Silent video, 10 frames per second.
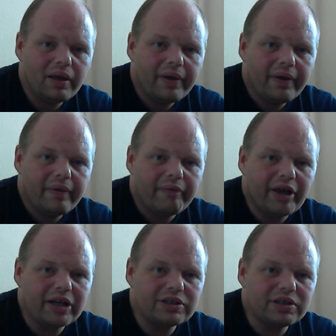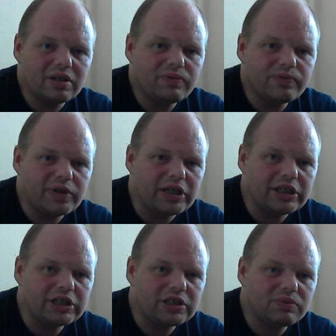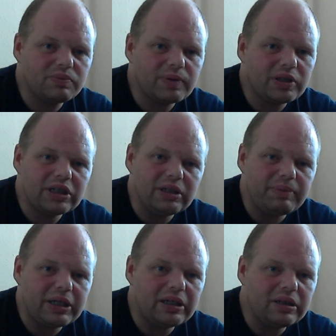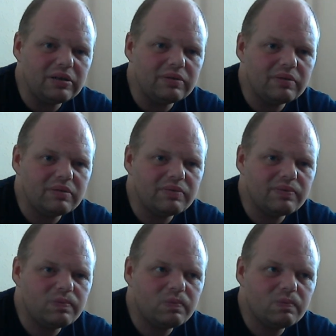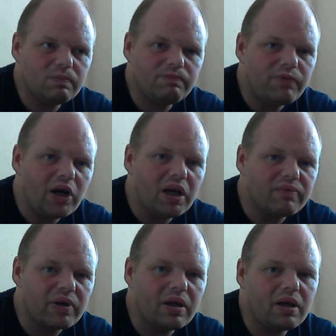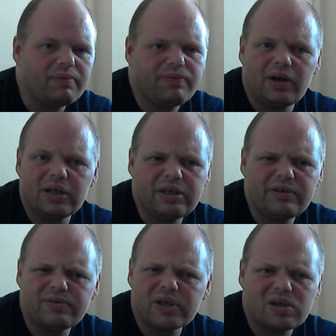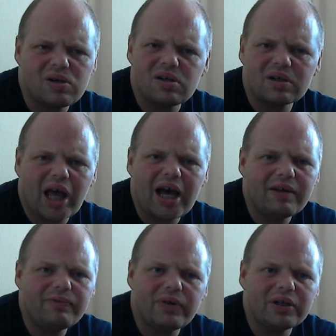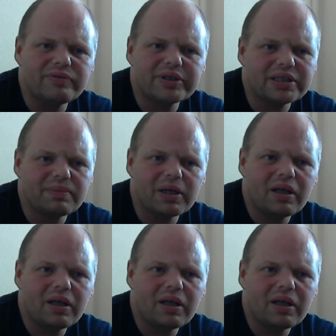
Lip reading: That should have finished by about 5 o'clock, half 5 or something.